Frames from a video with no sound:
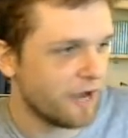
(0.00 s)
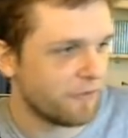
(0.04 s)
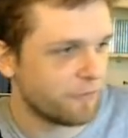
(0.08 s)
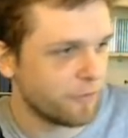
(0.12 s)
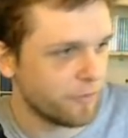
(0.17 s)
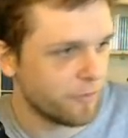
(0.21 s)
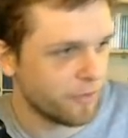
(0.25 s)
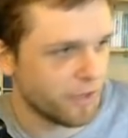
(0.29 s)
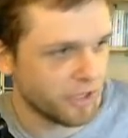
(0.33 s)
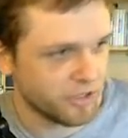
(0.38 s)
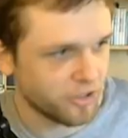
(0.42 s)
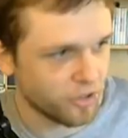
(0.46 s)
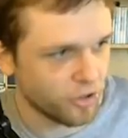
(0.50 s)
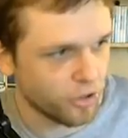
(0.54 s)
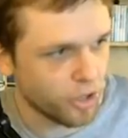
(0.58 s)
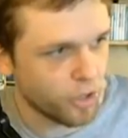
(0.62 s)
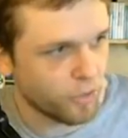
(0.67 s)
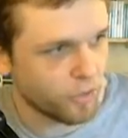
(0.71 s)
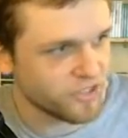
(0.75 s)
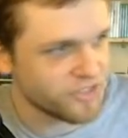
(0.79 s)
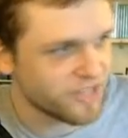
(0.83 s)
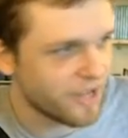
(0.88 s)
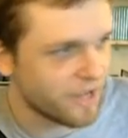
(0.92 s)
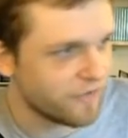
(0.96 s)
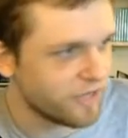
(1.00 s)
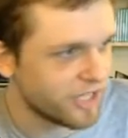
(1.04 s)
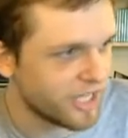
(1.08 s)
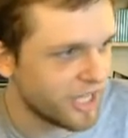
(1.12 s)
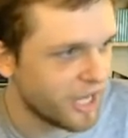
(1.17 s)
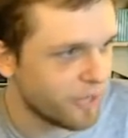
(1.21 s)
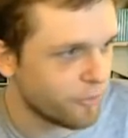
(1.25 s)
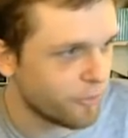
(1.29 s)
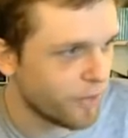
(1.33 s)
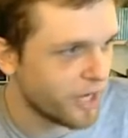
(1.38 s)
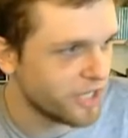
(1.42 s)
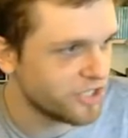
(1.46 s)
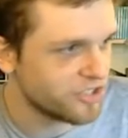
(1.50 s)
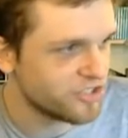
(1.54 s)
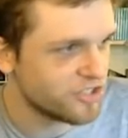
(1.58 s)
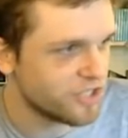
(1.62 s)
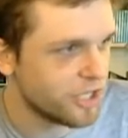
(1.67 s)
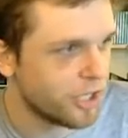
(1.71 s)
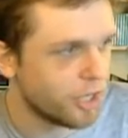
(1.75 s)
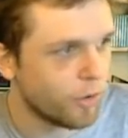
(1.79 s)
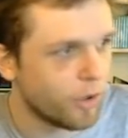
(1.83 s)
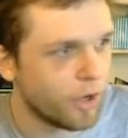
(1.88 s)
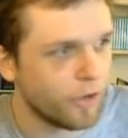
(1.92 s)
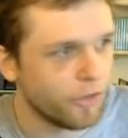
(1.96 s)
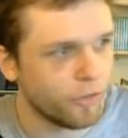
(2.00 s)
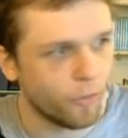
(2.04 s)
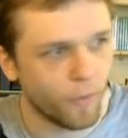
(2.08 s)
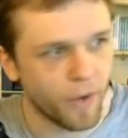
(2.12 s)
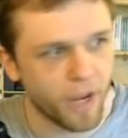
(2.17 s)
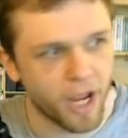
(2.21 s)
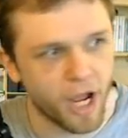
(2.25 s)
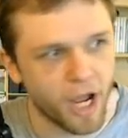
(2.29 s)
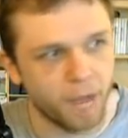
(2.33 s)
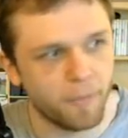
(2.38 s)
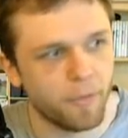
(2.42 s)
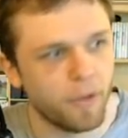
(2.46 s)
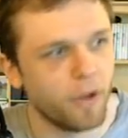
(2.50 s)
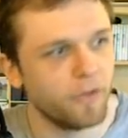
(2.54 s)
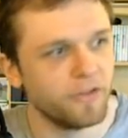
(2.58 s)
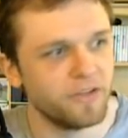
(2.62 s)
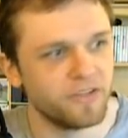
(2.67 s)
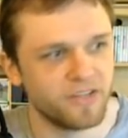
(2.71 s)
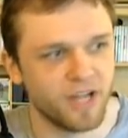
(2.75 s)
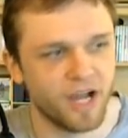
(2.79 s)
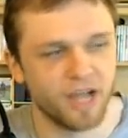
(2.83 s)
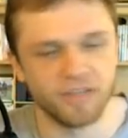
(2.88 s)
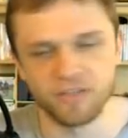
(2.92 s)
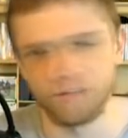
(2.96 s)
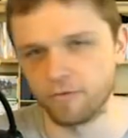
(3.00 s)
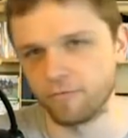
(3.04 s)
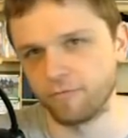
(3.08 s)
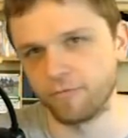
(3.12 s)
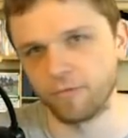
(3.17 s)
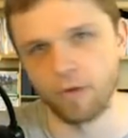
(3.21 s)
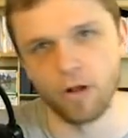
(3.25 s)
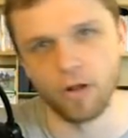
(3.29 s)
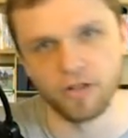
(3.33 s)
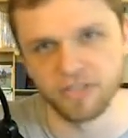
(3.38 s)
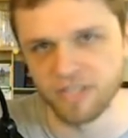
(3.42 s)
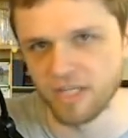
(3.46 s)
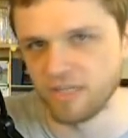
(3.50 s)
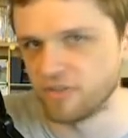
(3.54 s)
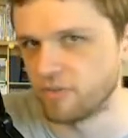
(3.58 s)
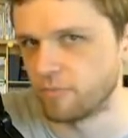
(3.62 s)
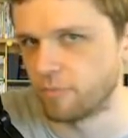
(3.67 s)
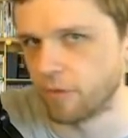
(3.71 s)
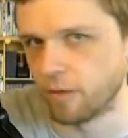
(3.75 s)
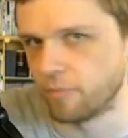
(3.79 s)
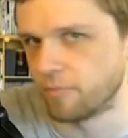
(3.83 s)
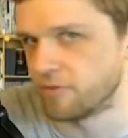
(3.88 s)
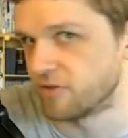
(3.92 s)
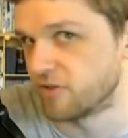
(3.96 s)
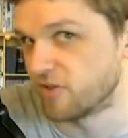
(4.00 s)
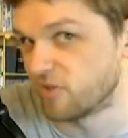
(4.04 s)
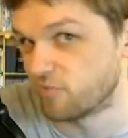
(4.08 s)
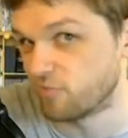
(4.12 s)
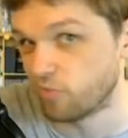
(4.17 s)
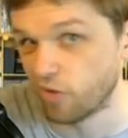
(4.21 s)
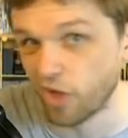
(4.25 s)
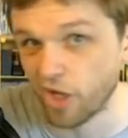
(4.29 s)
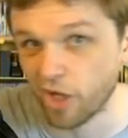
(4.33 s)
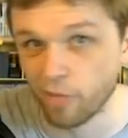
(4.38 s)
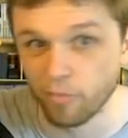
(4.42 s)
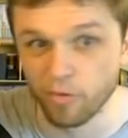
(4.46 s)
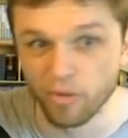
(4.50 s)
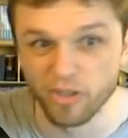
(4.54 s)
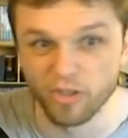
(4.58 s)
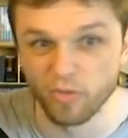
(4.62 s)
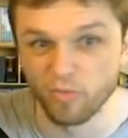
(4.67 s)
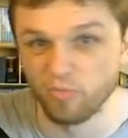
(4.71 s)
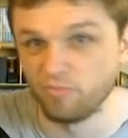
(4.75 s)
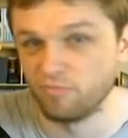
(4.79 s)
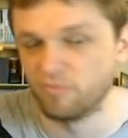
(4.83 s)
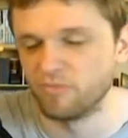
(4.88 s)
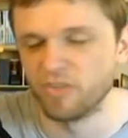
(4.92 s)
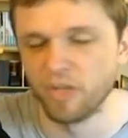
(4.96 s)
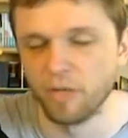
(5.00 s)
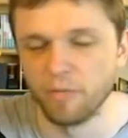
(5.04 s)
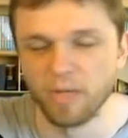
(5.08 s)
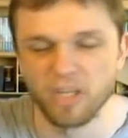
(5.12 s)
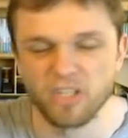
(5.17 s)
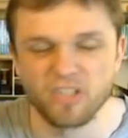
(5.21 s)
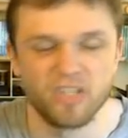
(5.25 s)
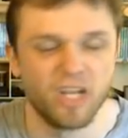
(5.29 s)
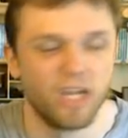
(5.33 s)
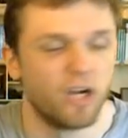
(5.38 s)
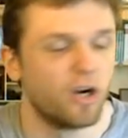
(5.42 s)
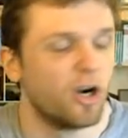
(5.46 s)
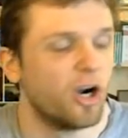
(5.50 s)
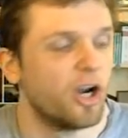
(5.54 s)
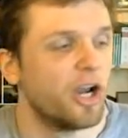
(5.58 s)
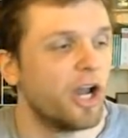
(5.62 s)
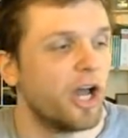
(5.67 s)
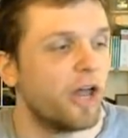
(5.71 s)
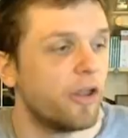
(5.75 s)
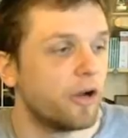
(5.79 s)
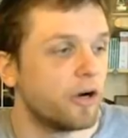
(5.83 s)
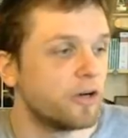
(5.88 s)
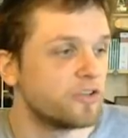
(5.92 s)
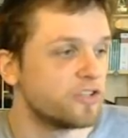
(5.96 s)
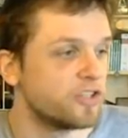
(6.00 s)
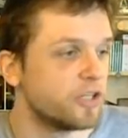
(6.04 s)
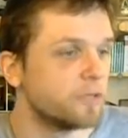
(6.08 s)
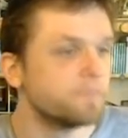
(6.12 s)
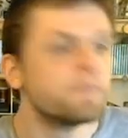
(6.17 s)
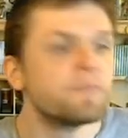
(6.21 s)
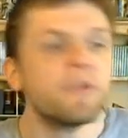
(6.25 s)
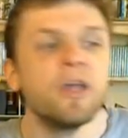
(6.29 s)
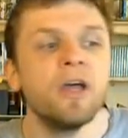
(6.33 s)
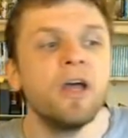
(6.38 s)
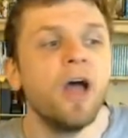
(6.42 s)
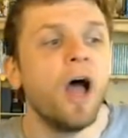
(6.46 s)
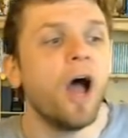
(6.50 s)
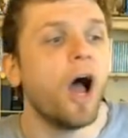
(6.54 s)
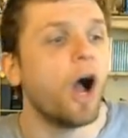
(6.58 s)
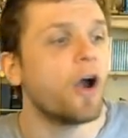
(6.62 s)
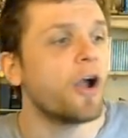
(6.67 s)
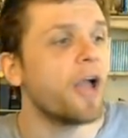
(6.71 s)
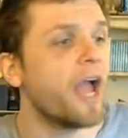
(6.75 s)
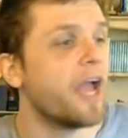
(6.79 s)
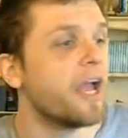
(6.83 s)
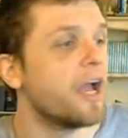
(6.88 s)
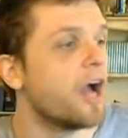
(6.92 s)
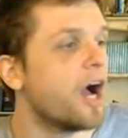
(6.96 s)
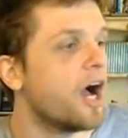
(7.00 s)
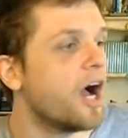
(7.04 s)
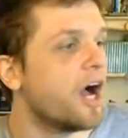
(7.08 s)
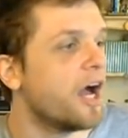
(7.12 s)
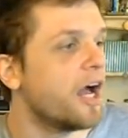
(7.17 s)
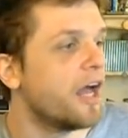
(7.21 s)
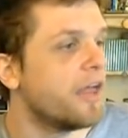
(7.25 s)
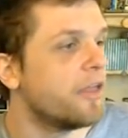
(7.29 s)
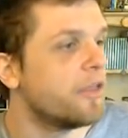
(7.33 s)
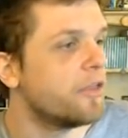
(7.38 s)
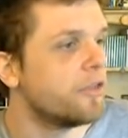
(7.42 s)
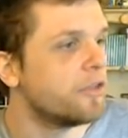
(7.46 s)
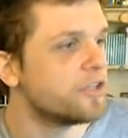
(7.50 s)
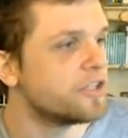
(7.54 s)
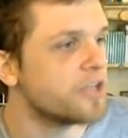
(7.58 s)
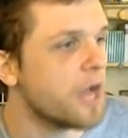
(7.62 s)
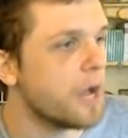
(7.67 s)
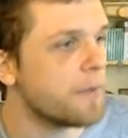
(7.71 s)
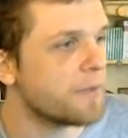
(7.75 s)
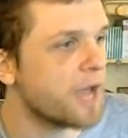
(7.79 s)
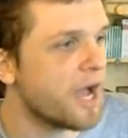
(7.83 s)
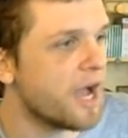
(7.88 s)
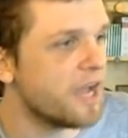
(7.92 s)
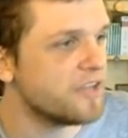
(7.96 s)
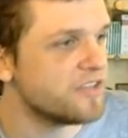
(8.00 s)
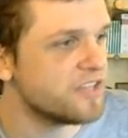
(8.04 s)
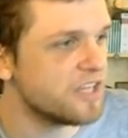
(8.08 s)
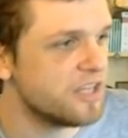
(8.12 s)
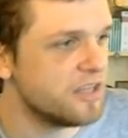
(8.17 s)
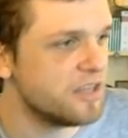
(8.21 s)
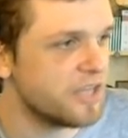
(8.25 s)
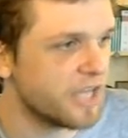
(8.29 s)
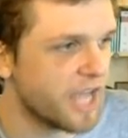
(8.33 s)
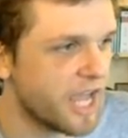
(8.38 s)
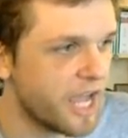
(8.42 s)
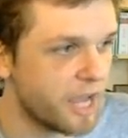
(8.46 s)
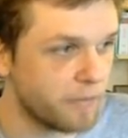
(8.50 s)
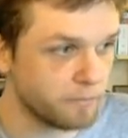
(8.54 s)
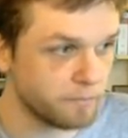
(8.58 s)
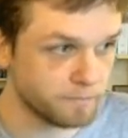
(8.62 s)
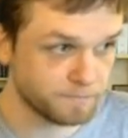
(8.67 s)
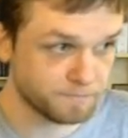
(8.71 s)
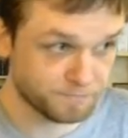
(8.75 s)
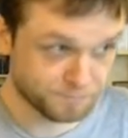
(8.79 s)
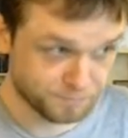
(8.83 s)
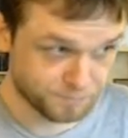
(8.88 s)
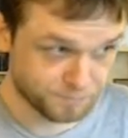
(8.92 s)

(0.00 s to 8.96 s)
from the lower 7K range, though, all the way up. All these guys are, for all intents and purposes, playable to some extent or another. So, okay, the top guys in the game.